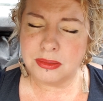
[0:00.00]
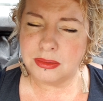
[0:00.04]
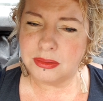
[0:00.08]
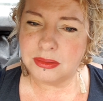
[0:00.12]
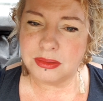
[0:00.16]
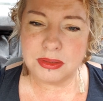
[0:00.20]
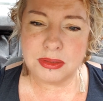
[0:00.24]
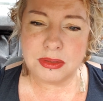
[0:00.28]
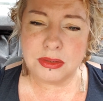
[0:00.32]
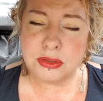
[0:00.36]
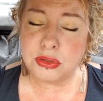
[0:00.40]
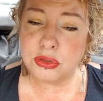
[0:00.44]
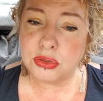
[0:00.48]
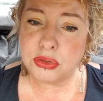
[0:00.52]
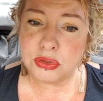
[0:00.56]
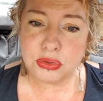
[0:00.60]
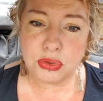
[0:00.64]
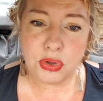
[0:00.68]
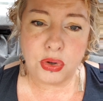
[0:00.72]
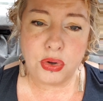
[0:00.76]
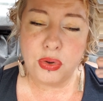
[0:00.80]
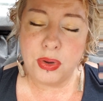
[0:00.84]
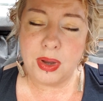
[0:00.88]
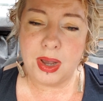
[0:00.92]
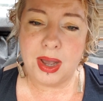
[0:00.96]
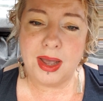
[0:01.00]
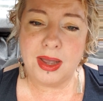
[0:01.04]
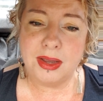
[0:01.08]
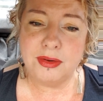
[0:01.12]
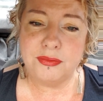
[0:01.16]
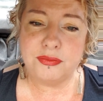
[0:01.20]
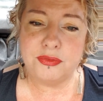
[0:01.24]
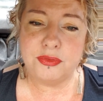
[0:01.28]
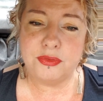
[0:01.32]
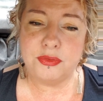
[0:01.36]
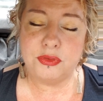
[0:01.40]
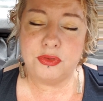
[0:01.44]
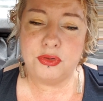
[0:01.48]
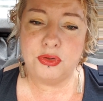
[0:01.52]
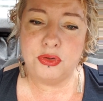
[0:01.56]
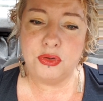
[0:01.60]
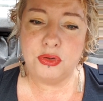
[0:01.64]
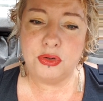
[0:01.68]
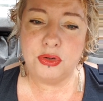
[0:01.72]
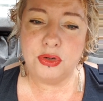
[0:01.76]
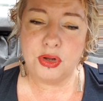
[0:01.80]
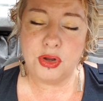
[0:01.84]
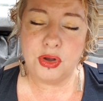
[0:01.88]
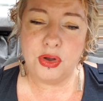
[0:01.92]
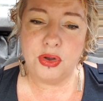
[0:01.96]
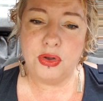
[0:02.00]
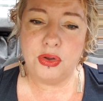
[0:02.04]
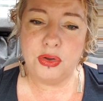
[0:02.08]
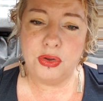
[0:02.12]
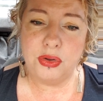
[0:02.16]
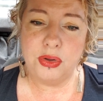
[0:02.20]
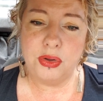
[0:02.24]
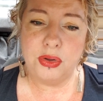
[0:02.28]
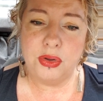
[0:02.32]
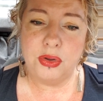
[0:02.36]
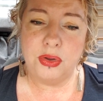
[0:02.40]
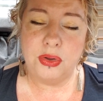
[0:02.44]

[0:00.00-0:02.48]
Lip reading: so hard for you to go,